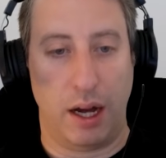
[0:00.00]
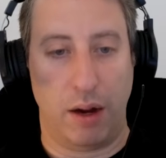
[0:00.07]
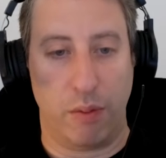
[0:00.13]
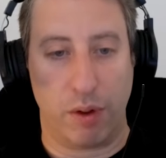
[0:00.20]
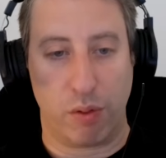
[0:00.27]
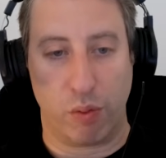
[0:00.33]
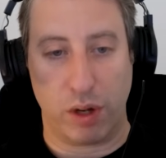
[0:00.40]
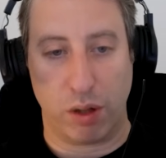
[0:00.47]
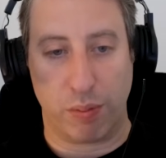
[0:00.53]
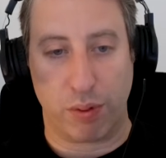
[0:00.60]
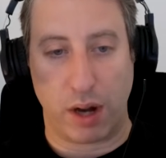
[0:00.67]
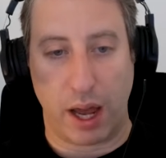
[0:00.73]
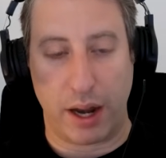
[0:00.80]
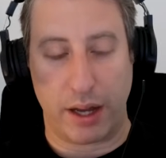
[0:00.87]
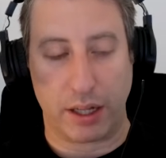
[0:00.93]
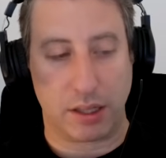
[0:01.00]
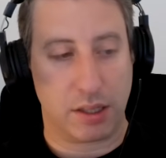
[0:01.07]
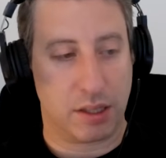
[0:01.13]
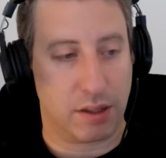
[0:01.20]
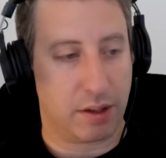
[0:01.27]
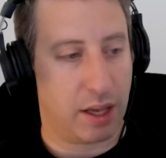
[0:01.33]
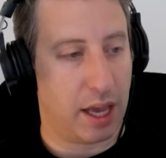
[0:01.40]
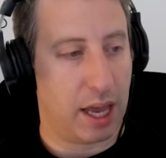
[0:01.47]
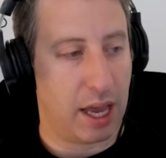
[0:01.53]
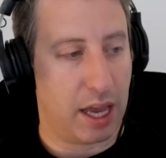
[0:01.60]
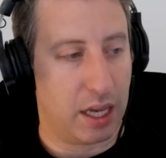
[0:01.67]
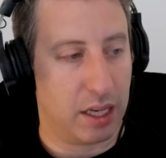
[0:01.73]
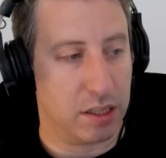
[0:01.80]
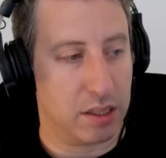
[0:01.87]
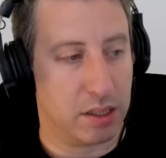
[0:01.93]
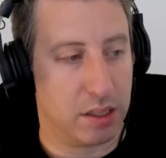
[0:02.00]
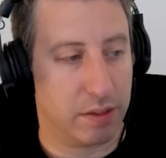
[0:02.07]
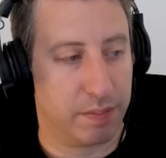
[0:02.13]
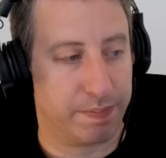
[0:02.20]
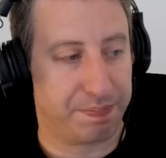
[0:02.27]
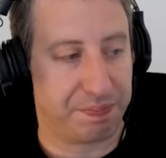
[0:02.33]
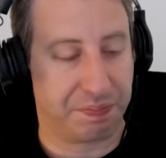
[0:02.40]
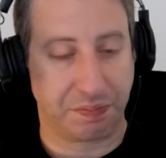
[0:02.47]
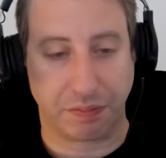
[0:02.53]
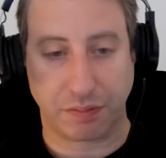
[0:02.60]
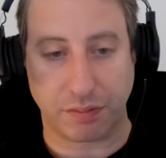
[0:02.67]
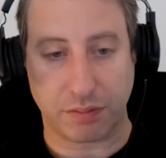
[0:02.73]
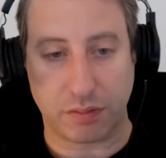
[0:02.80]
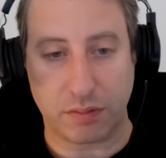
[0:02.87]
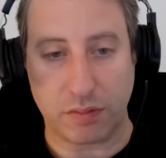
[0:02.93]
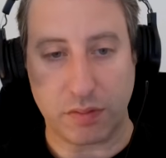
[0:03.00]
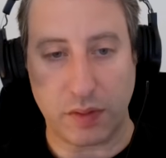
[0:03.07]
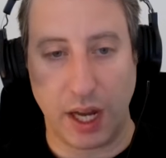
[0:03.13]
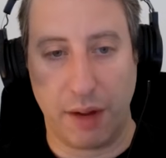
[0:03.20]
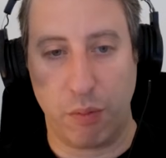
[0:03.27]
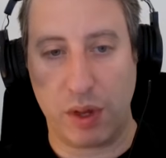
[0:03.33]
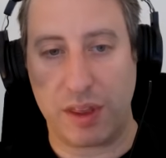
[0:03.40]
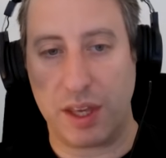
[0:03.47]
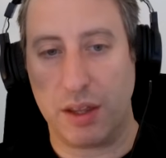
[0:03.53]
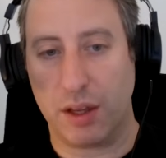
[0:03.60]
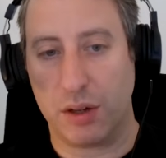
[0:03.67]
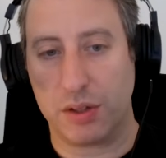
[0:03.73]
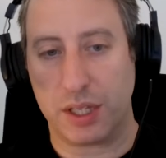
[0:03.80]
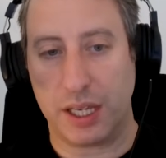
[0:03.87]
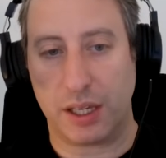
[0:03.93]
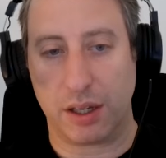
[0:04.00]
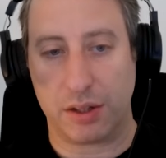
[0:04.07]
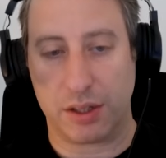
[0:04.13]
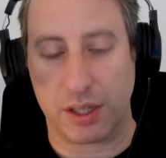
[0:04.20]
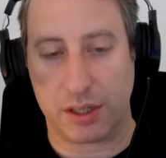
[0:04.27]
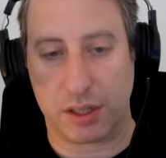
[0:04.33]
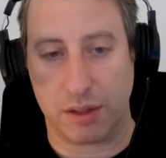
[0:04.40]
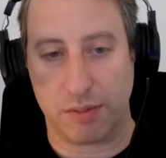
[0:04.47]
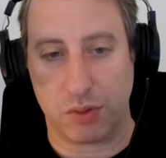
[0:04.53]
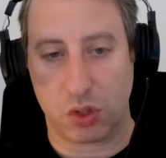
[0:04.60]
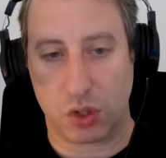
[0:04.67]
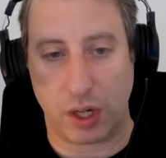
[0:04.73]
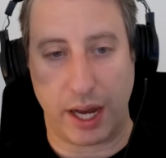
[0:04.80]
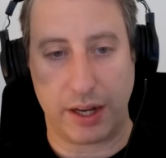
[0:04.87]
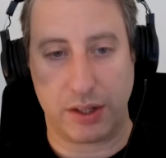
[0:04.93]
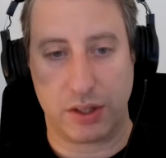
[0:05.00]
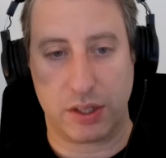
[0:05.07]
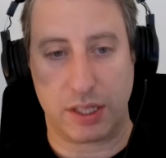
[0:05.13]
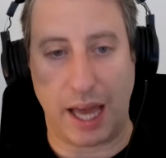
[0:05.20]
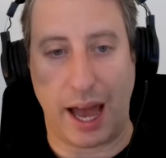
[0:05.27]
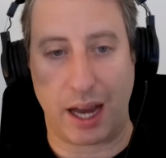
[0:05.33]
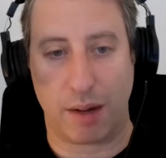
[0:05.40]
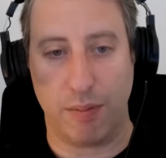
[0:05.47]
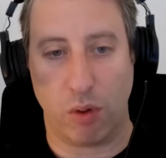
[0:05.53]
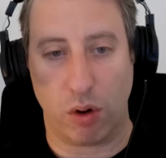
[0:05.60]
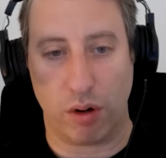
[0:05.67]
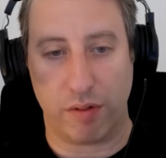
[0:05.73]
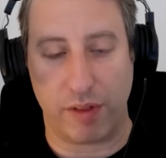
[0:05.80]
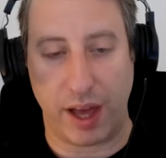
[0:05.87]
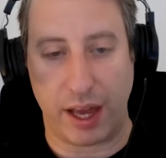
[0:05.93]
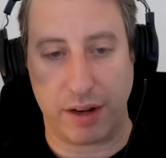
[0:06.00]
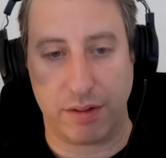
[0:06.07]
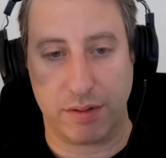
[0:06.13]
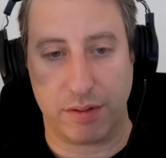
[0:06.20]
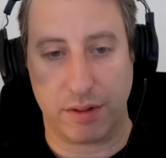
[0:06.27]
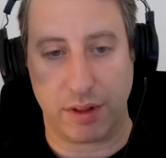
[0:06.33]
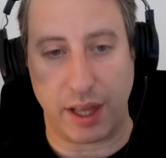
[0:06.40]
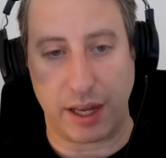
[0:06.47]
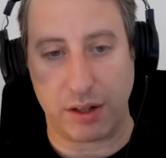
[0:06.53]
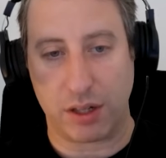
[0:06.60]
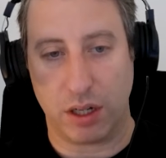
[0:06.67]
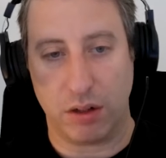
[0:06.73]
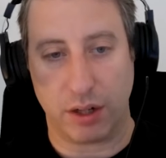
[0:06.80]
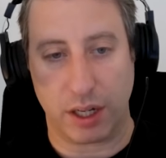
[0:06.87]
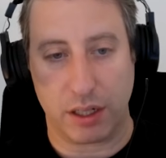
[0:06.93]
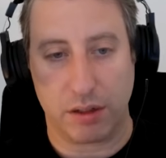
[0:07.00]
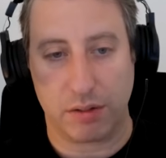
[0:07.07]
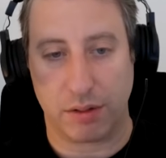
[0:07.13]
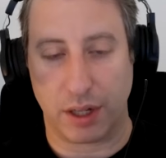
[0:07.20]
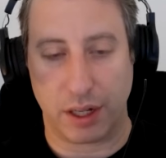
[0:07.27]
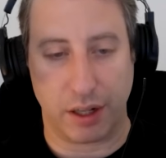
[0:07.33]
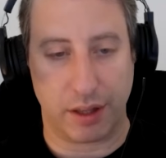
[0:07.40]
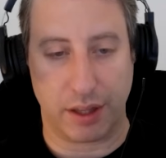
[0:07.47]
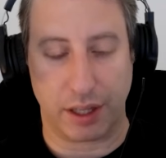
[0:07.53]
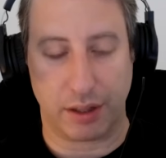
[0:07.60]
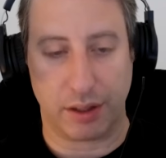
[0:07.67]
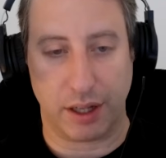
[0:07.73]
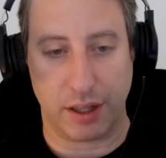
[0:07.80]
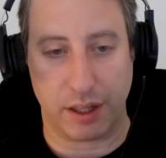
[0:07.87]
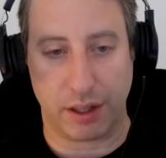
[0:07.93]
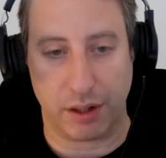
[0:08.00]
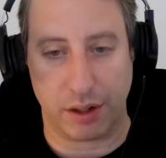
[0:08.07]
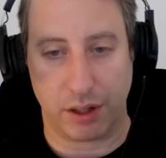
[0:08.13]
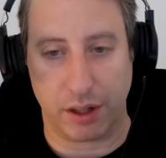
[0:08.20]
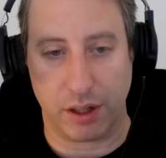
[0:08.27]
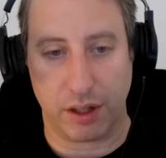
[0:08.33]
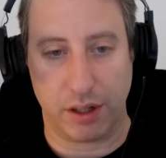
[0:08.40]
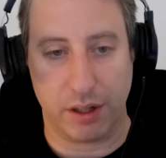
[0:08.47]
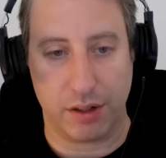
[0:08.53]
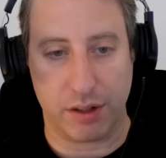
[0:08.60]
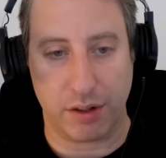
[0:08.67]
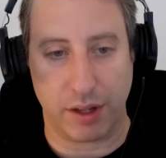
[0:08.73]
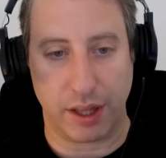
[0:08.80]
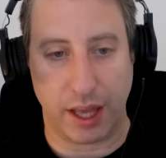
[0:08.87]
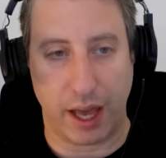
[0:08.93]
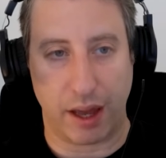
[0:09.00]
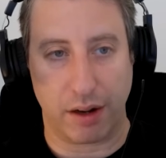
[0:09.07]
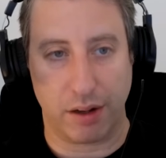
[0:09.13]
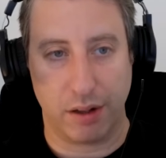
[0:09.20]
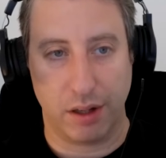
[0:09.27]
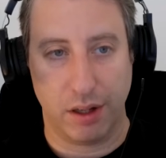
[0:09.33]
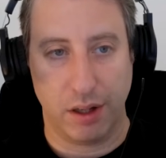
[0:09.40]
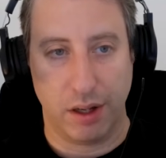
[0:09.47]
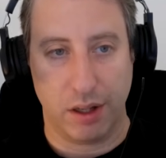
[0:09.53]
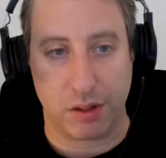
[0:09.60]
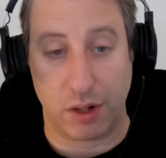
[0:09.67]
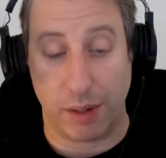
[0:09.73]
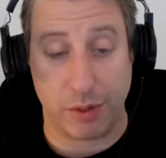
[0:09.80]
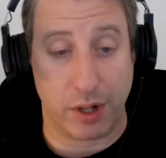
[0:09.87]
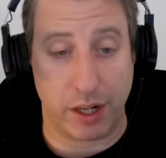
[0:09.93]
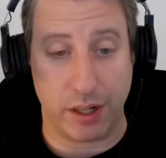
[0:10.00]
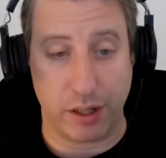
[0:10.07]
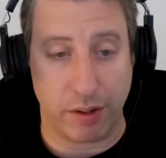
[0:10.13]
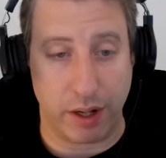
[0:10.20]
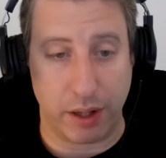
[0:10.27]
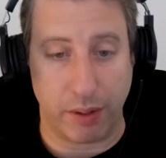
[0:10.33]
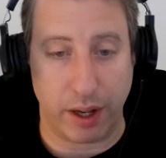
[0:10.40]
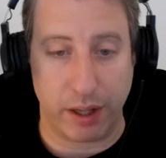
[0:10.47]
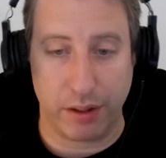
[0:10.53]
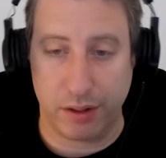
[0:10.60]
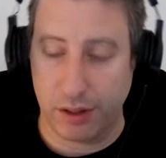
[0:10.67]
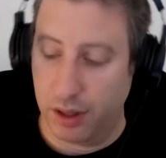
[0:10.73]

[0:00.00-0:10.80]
with real products, and within those ecosystems, try to stack more of that token. And I think you're good doing that. That's what I'm trying to do anyway.